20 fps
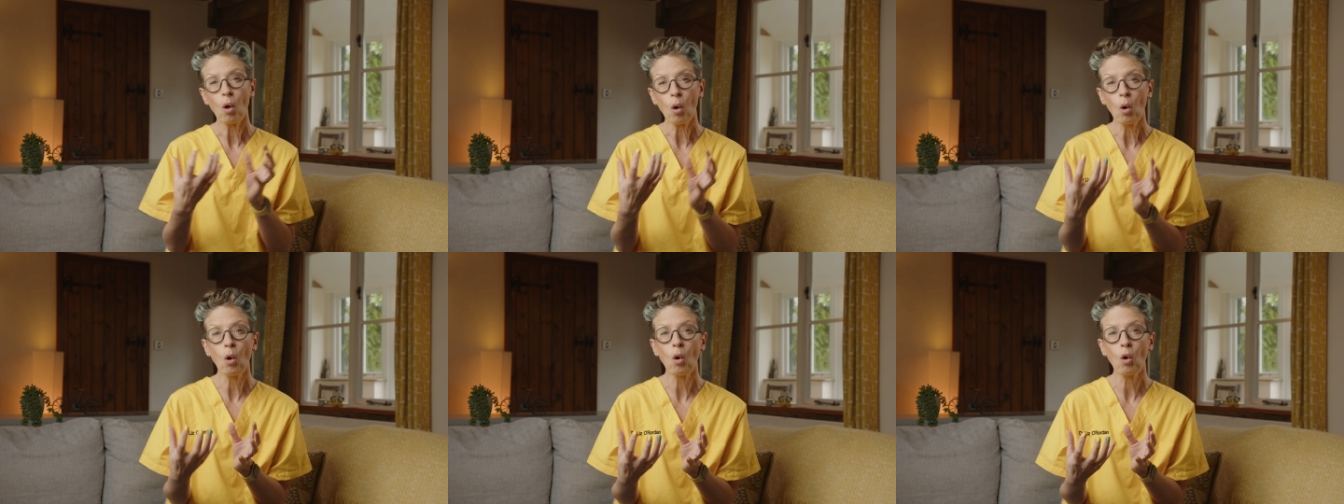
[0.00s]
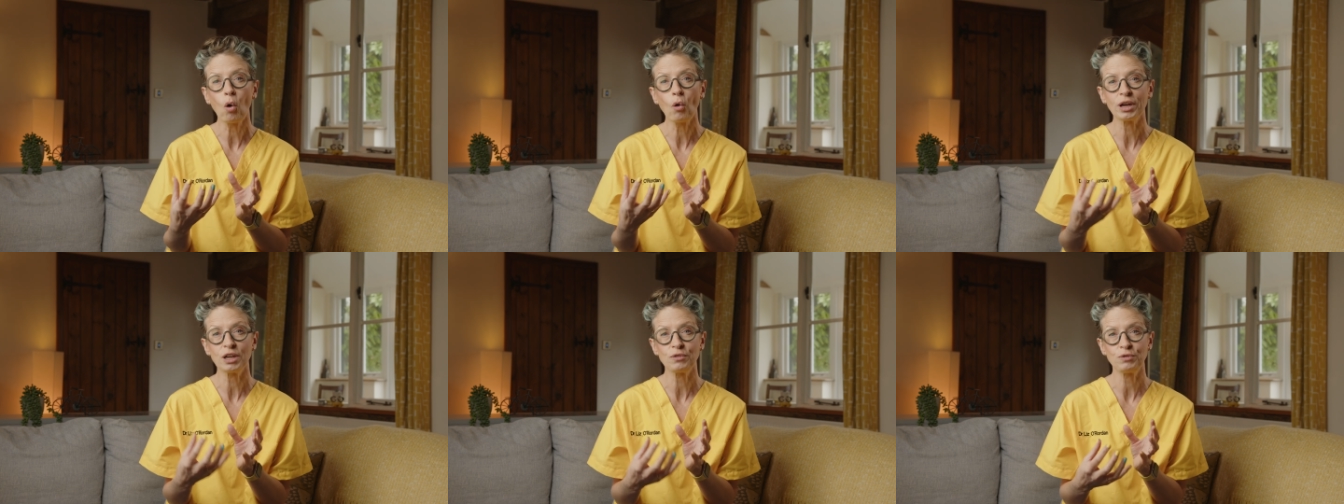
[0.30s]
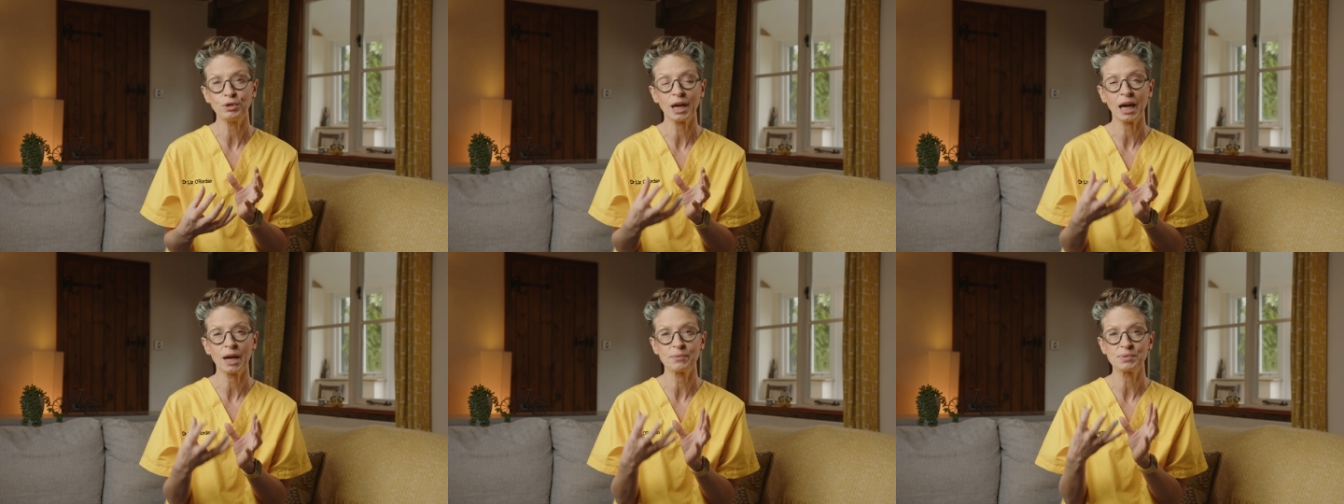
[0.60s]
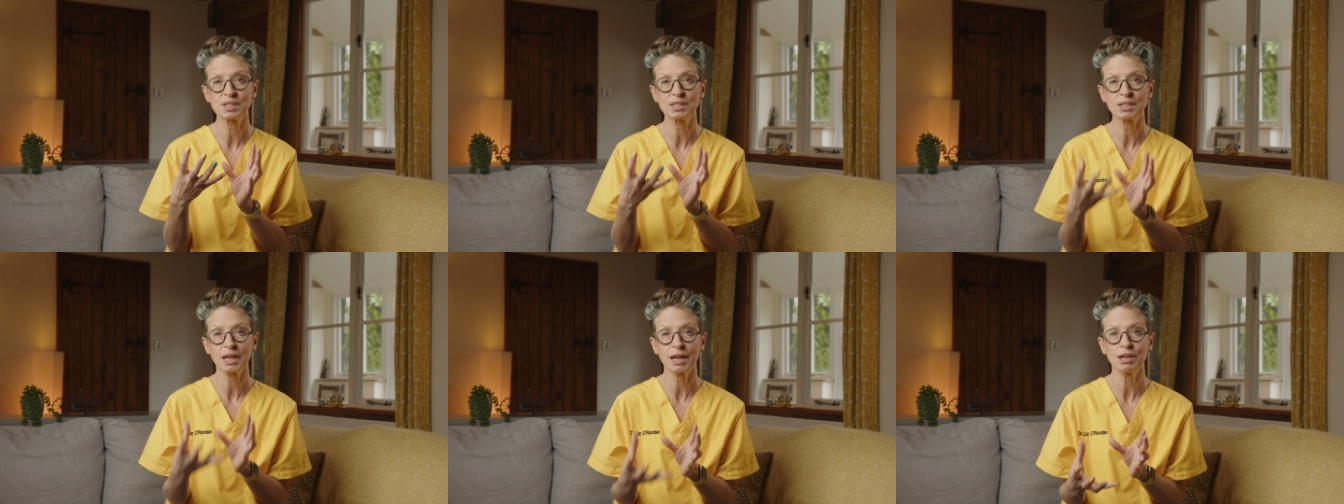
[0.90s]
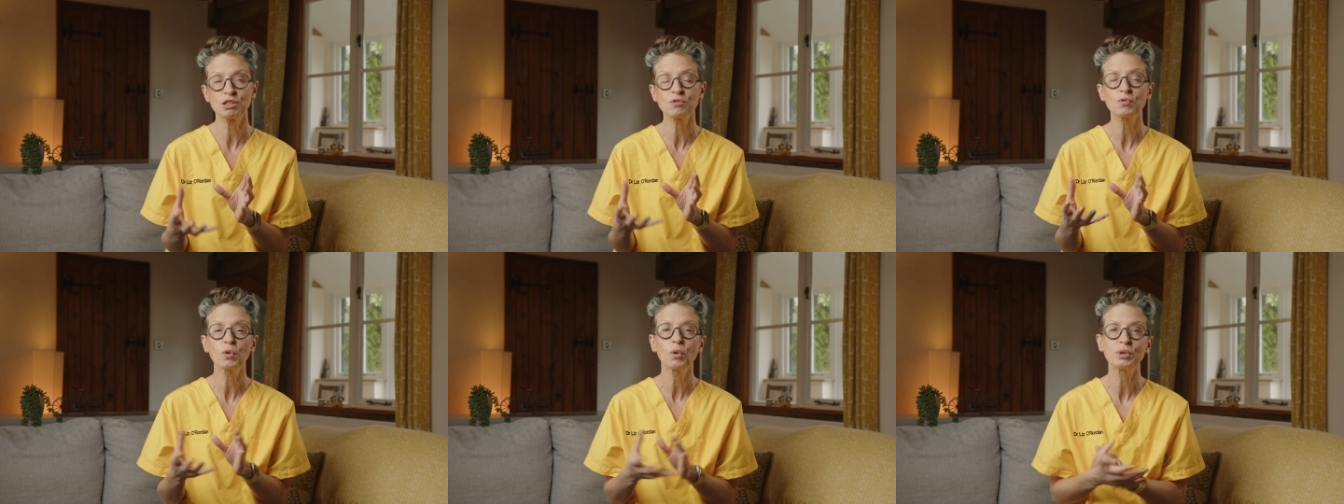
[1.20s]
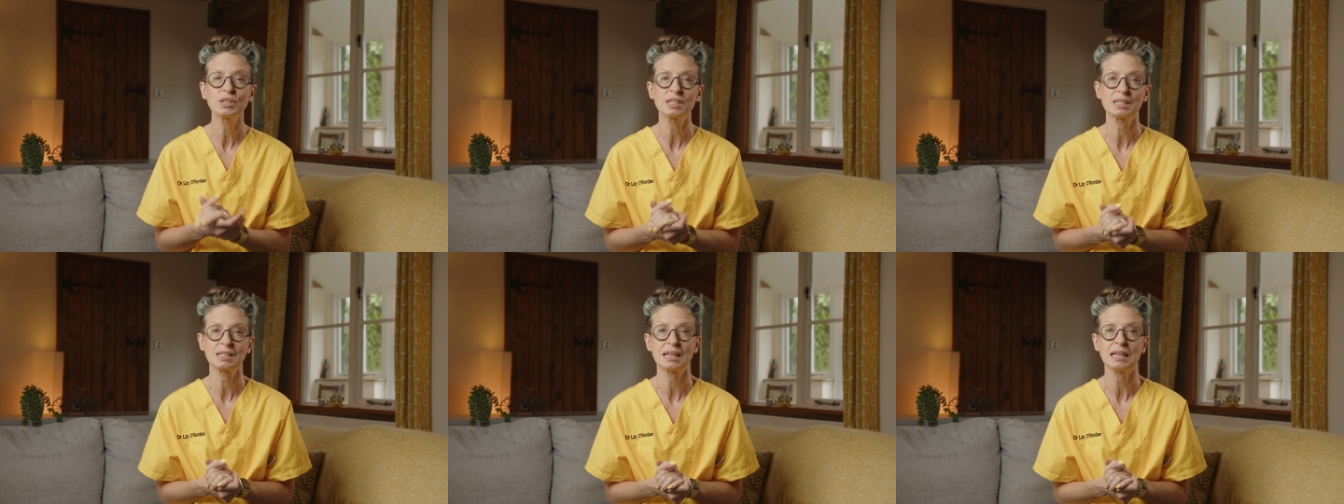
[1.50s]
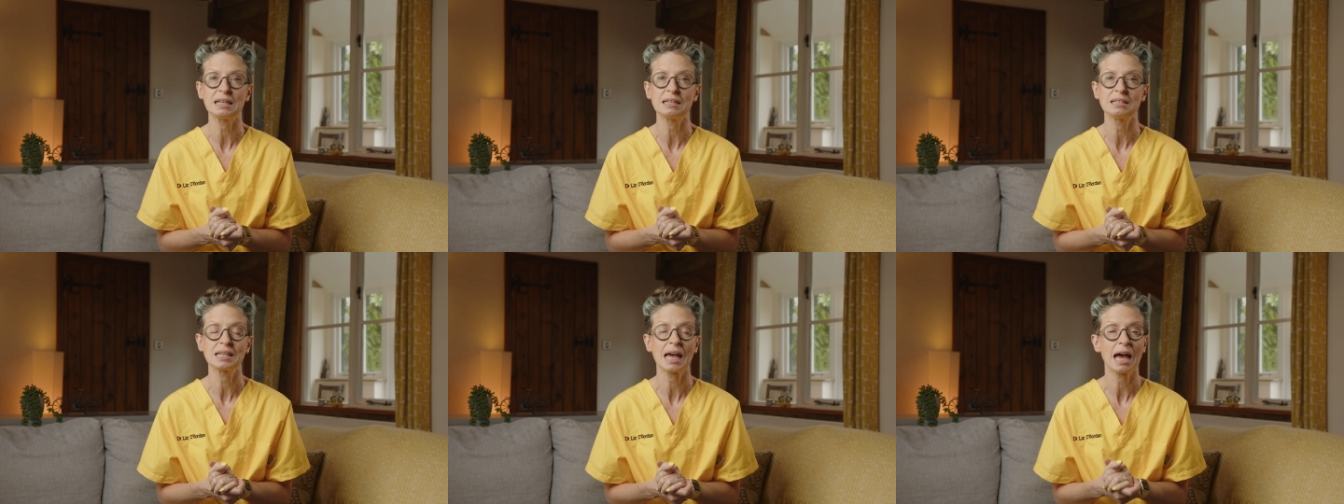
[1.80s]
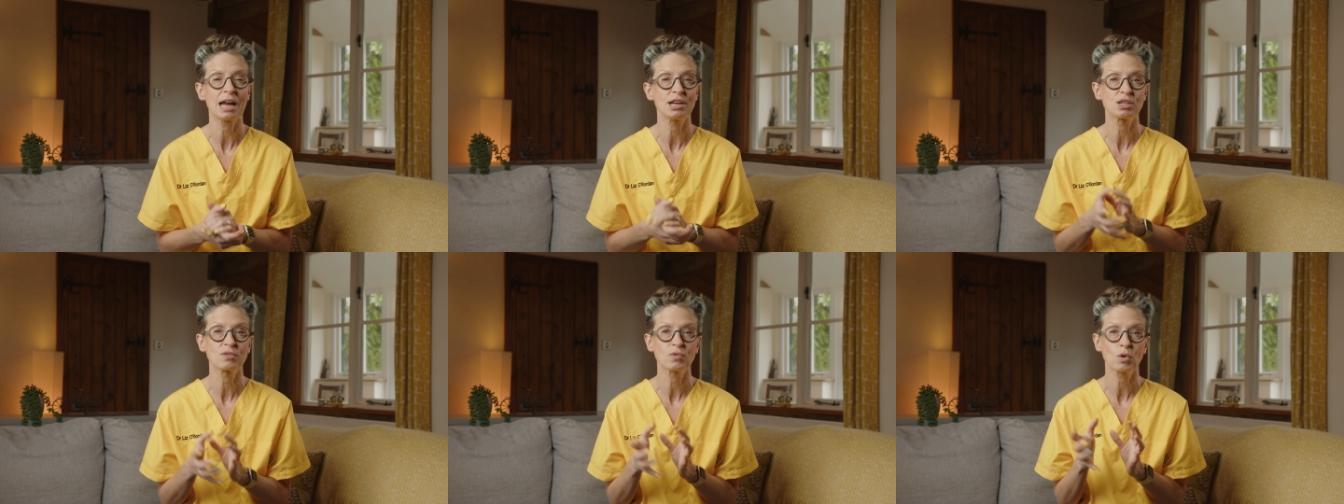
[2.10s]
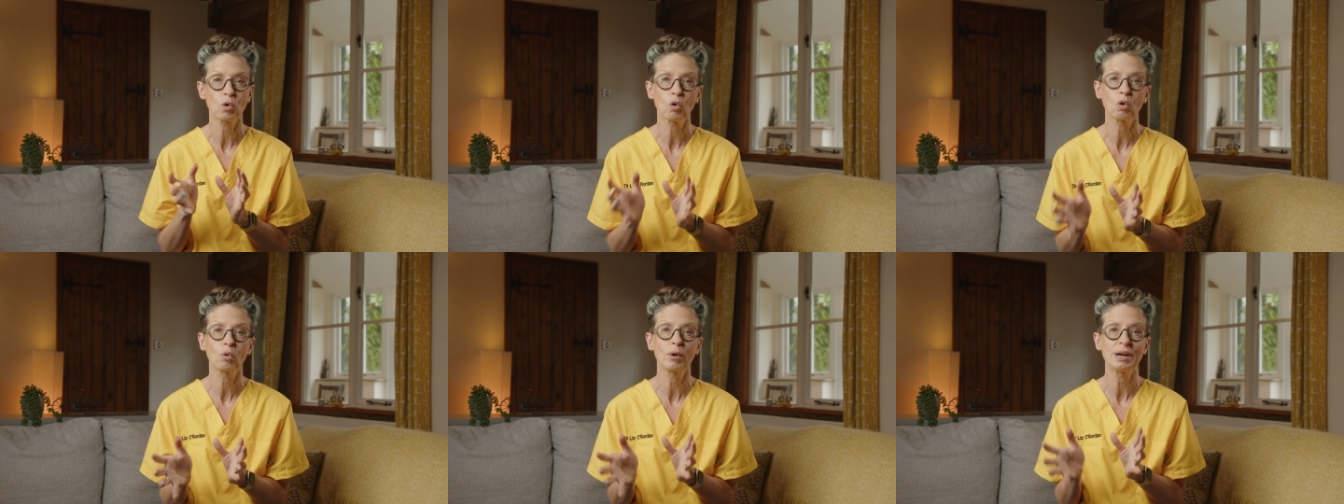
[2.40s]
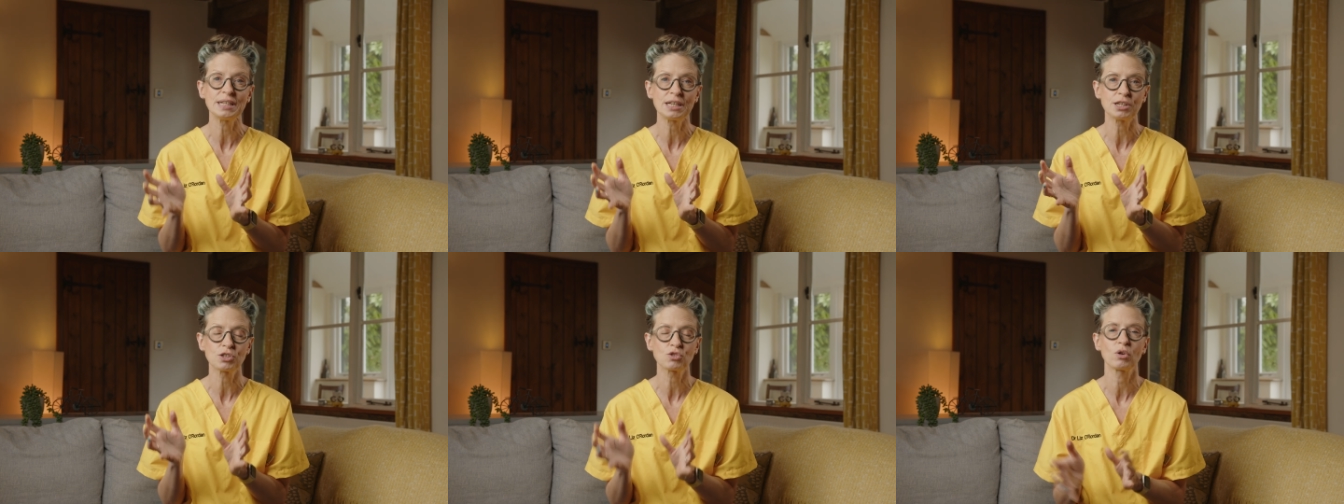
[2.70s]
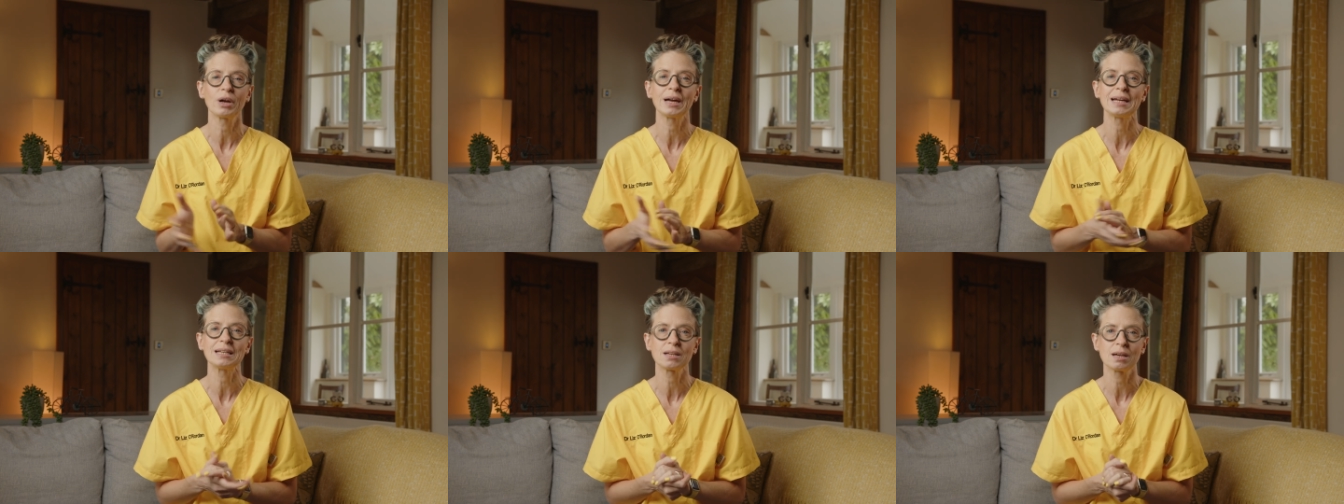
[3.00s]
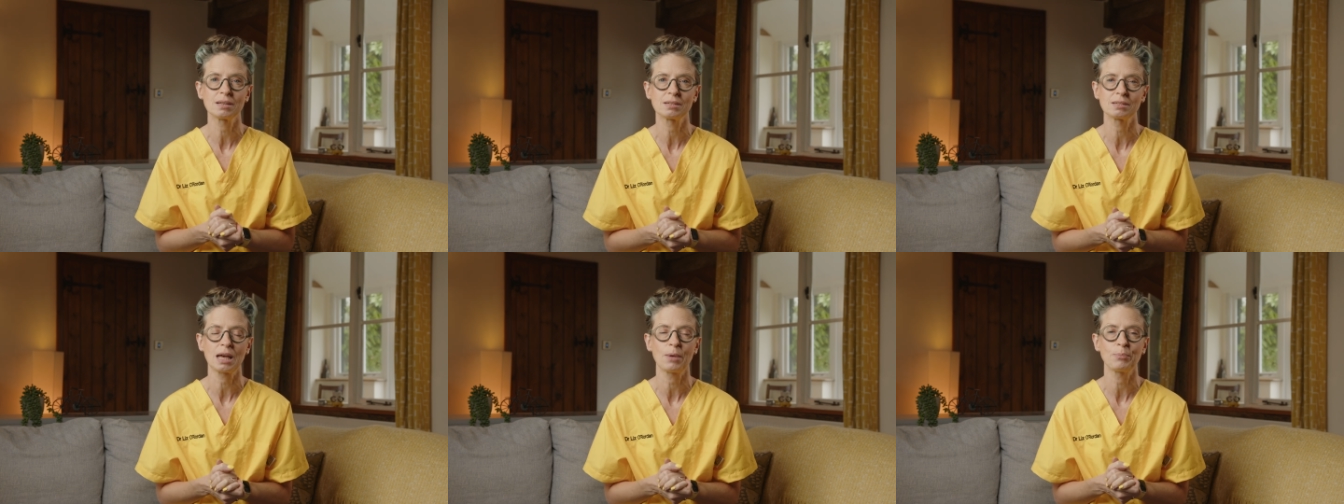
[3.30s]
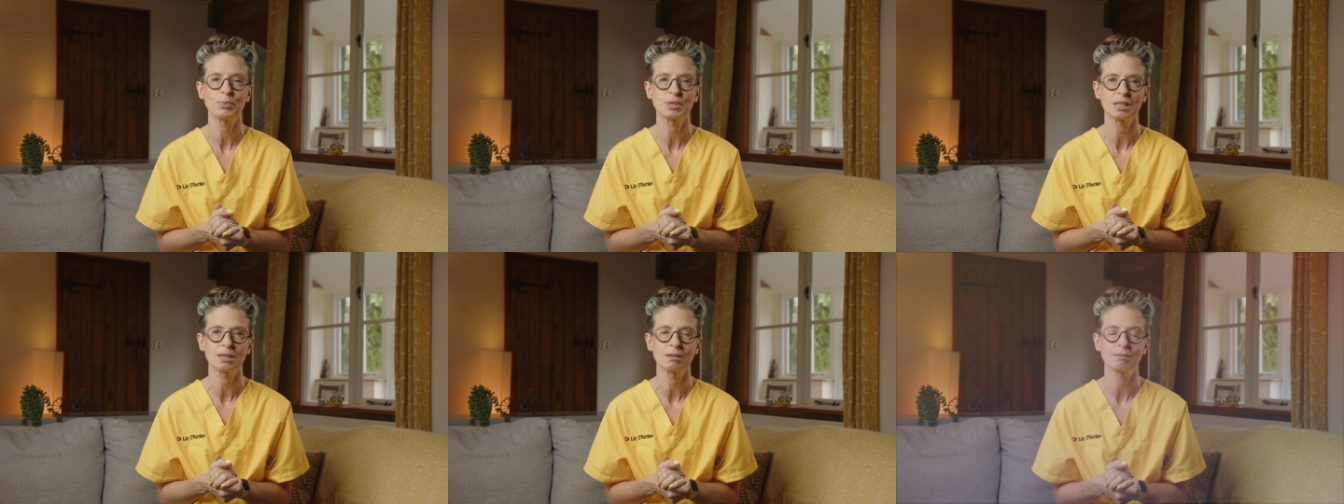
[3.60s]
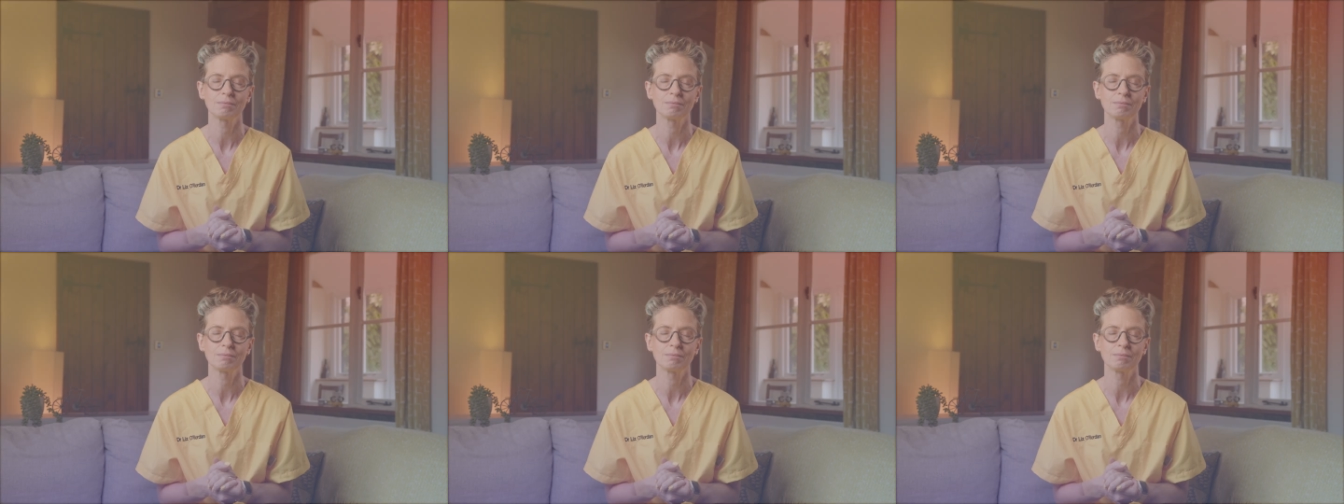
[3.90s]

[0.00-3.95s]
or if you have stage 4 disease and have already tried Herceptin.